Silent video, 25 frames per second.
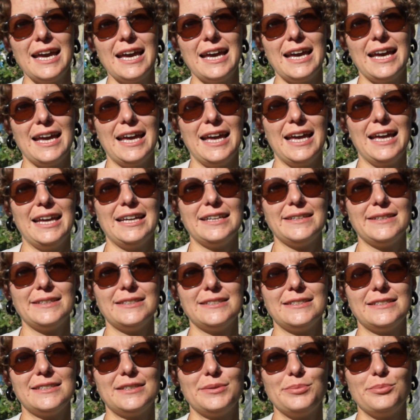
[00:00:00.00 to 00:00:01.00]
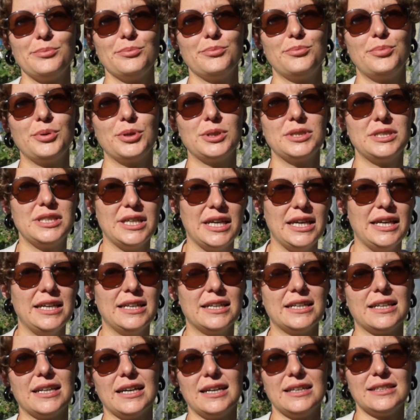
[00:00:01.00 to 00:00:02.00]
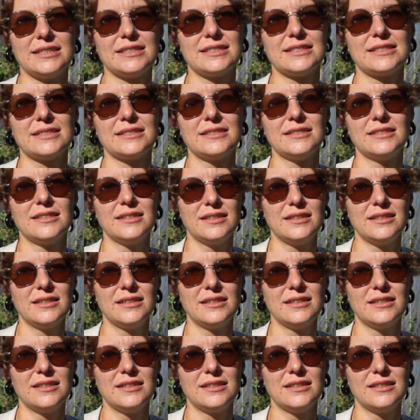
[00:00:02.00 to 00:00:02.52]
and put in a nice